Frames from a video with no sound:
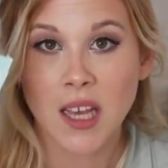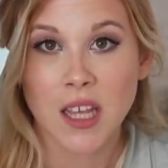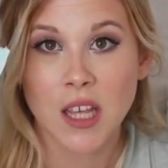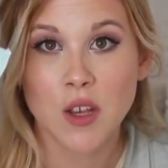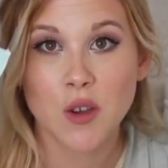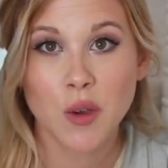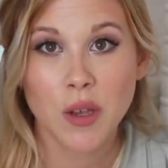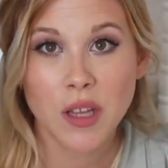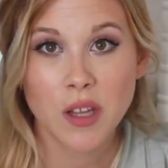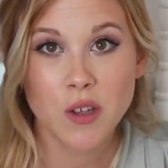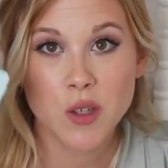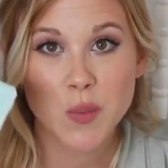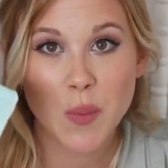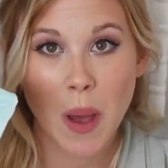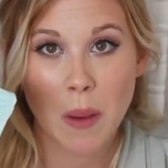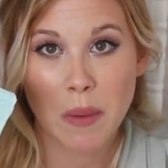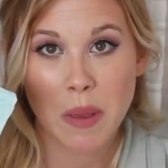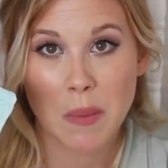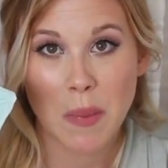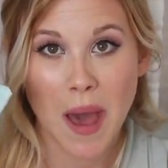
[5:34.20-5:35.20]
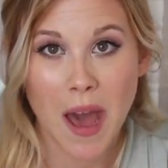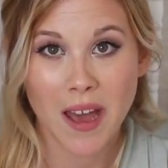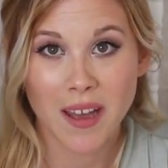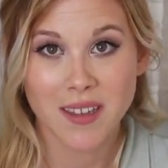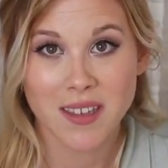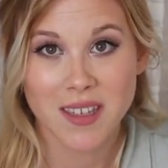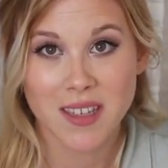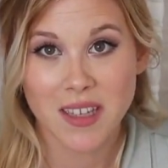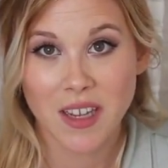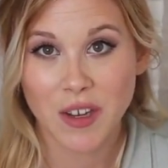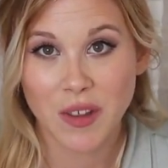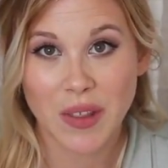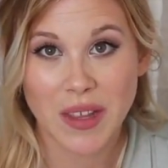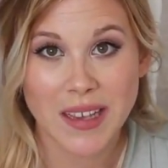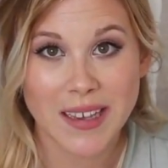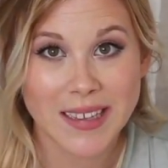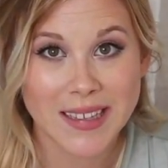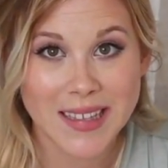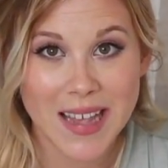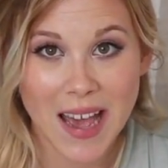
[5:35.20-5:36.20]
you can use puppy pads. They're the
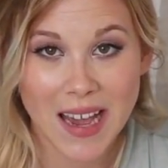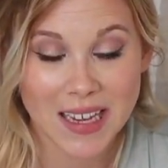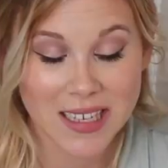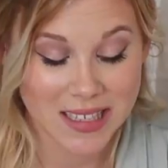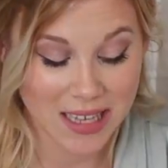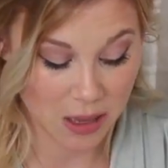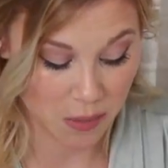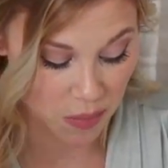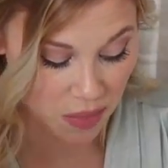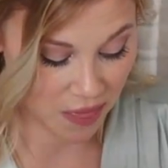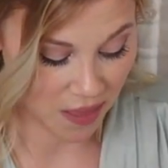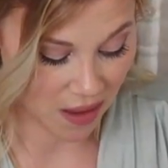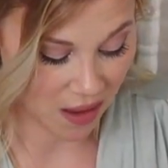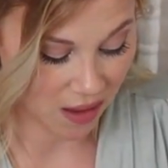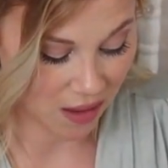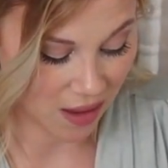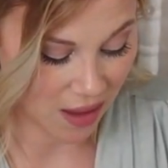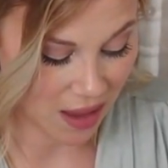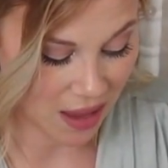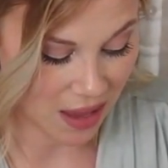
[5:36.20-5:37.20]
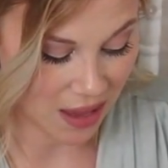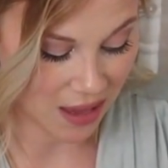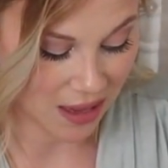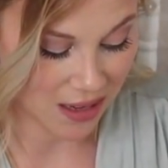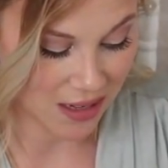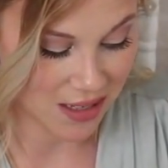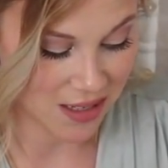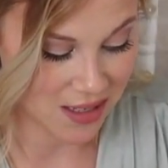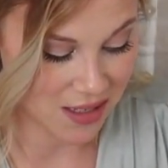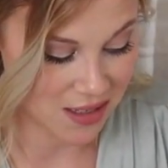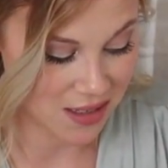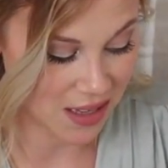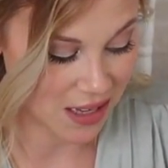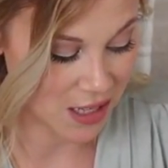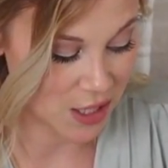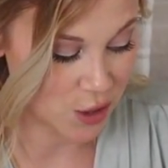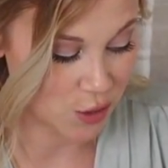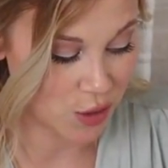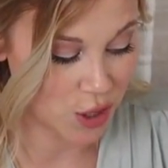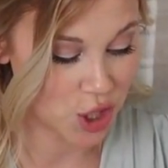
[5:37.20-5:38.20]
exact same thing and they
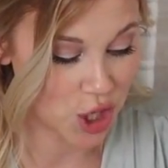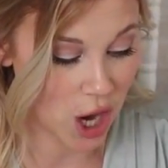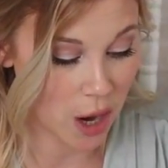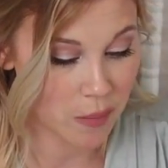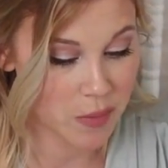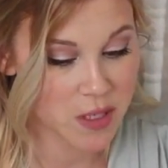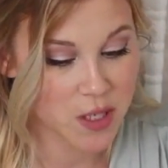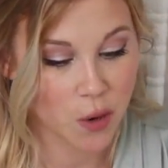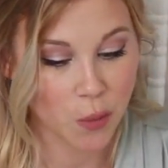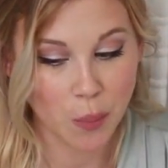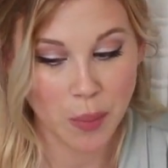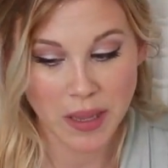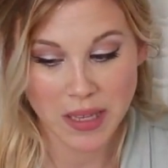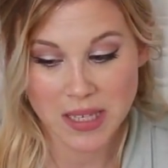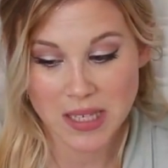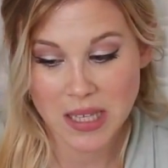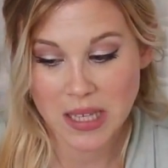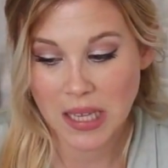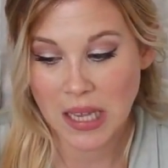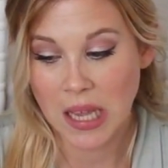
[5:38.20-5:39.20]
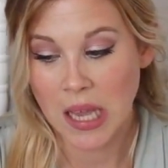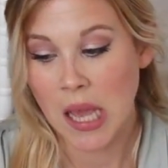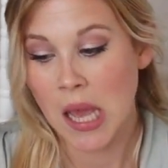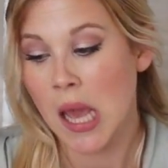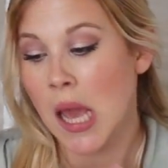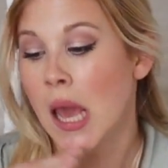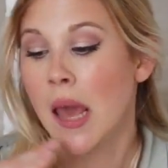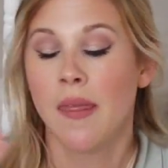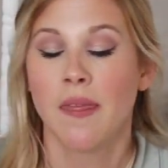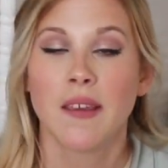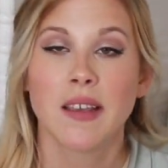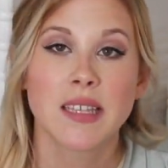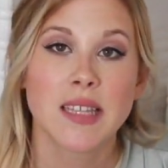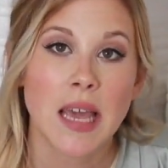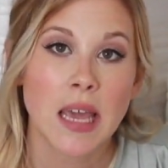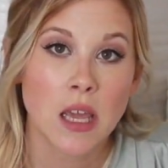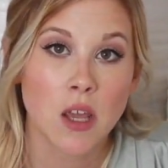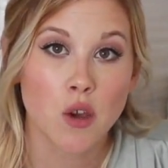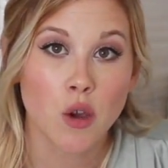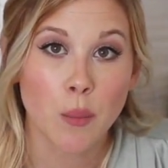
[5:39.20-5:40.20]
do the job. So basically they
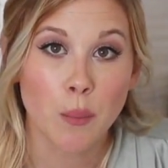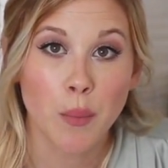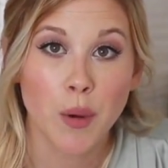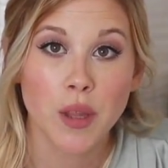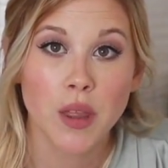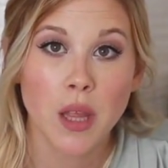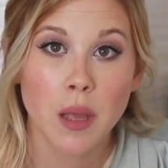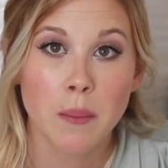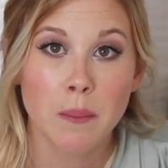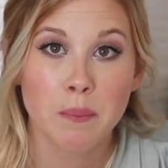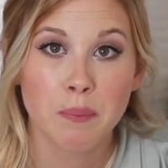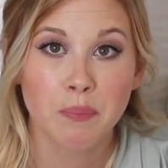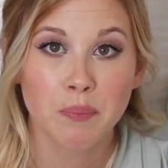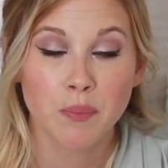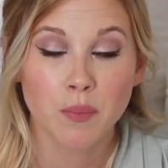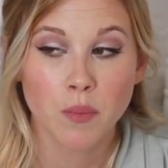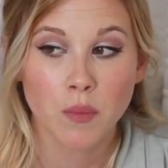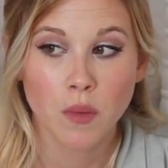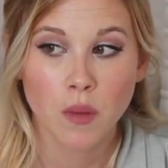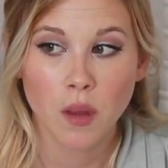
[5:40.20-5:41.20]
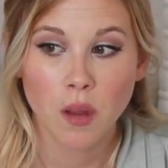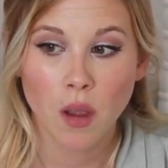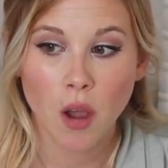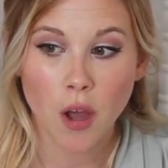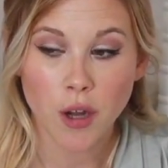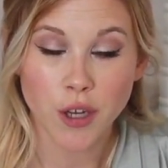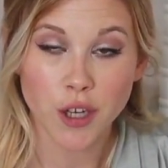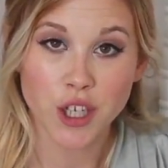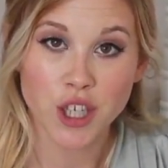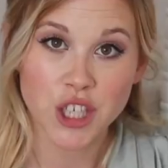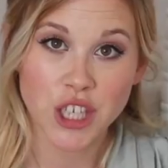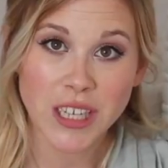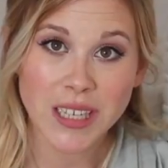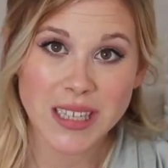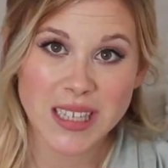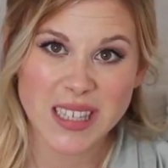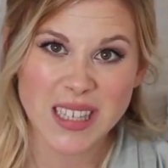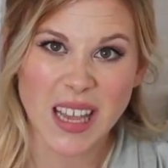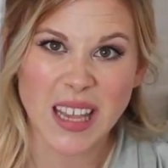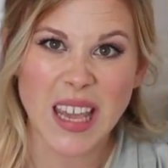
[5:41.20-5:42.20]
said you can put them on your
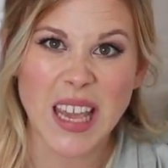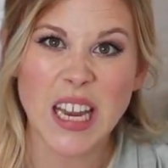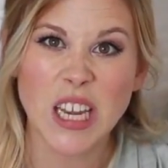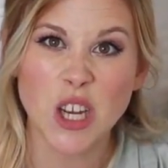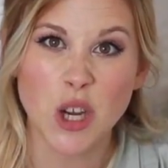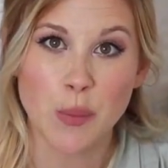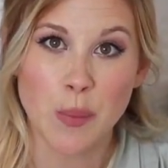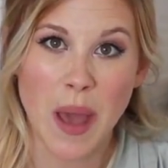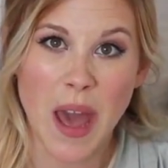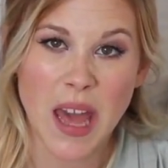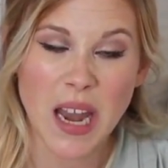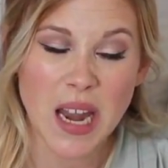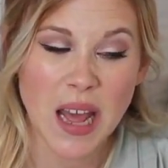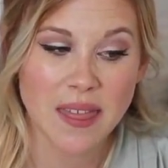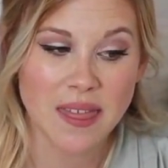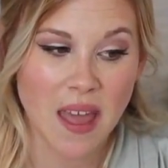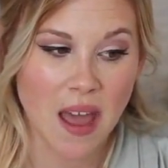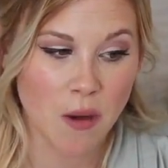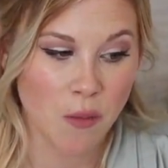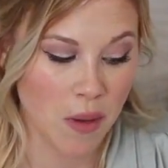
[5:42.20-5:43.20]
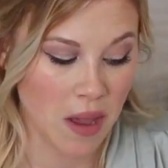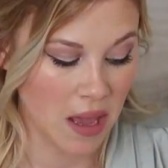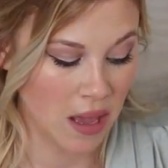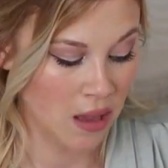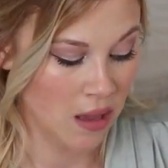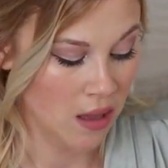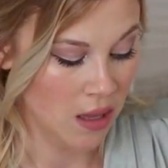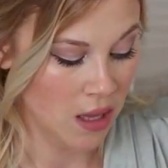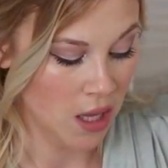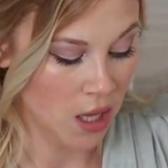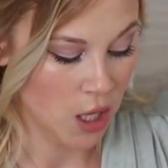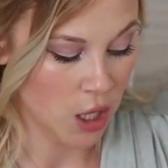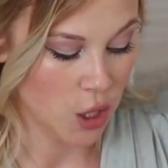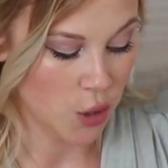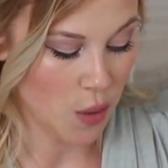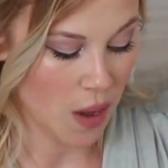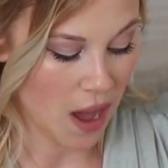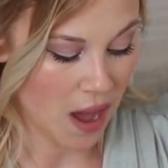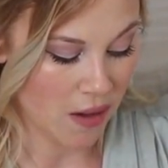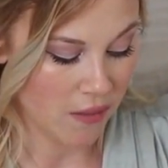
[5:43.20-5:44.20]
sheets, like in your bed, and that way
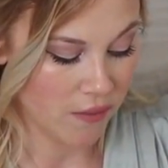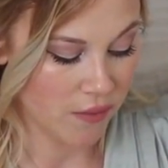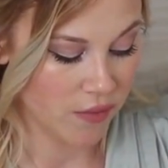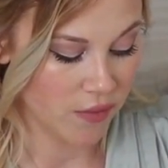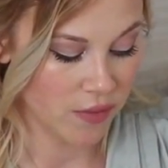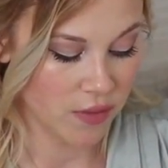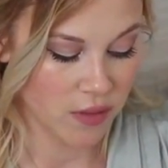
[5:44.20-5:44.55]
you have